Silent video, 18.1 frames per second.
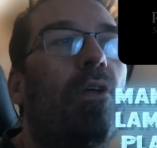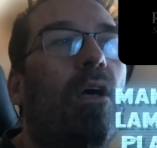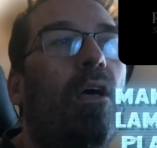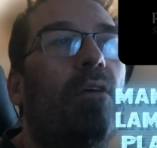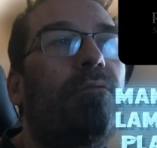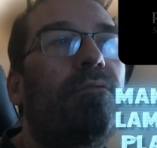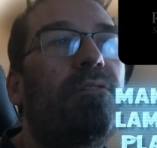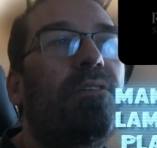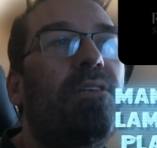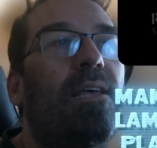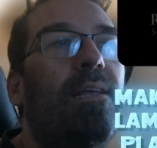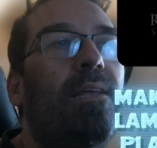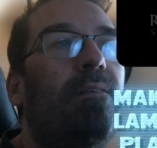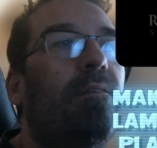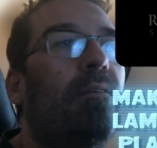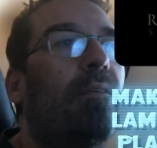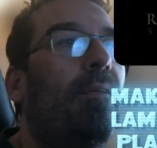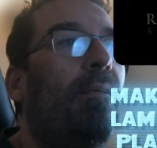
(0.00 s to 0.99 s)

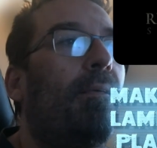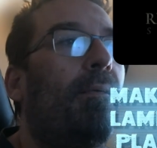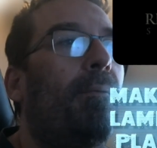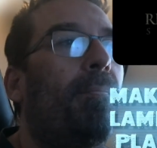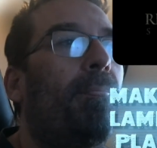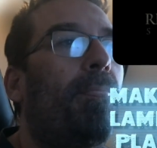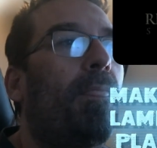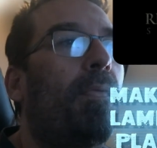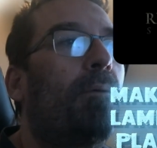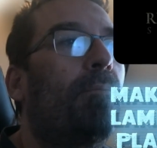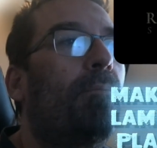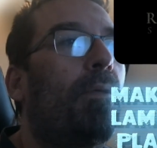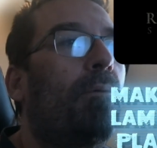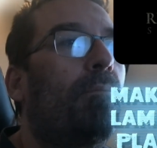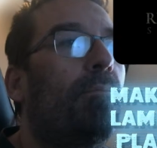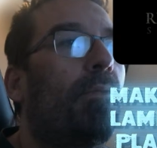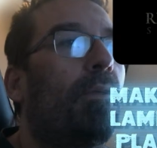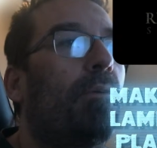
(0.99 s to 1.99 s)
offset. Nope,
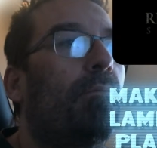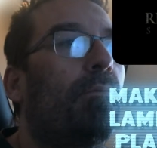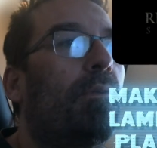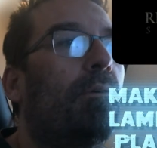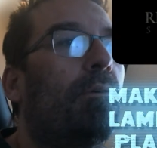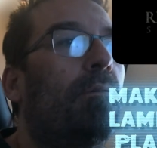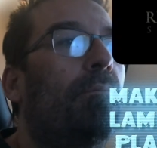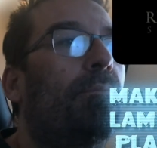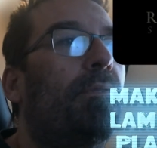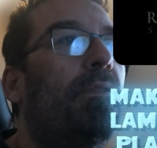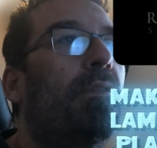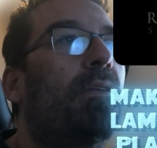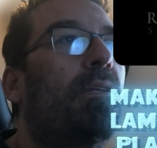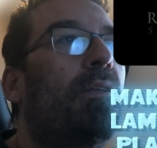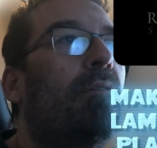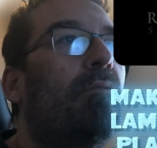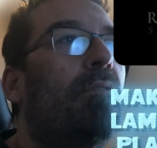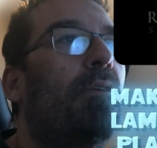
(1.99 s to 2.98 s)
nope, nope, nope.
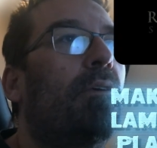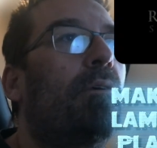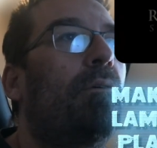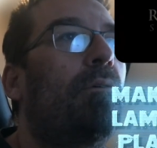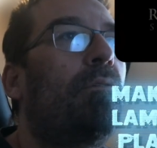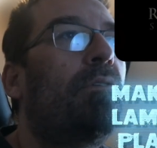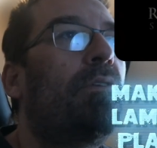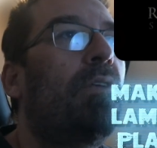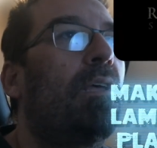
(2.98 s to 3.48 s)
None of those.